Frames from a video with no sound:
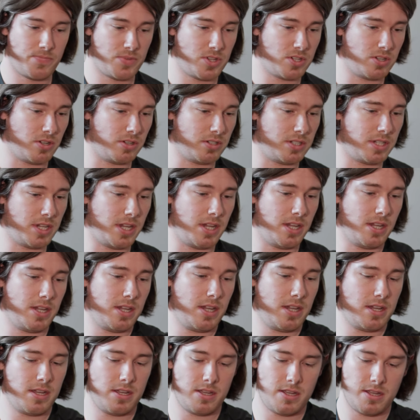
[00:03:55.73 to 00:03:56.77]
So I'll
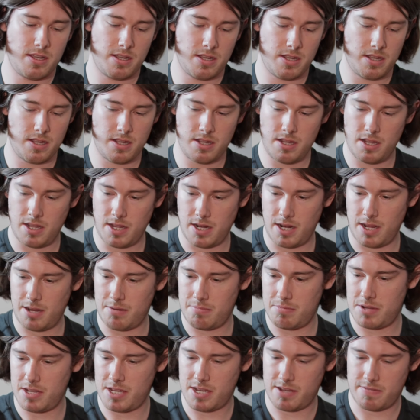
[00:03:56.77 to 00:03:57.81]
take an
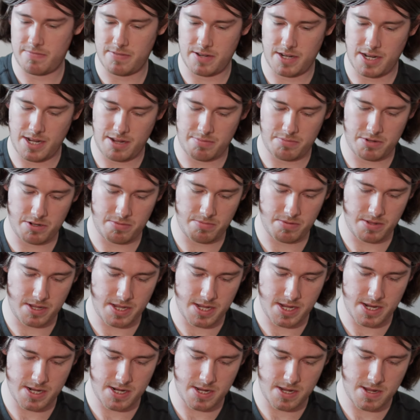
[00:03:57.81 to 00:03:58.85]
NPF adapter
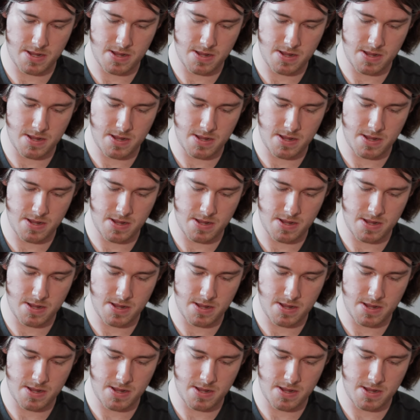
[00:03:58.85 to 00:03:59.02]
plate.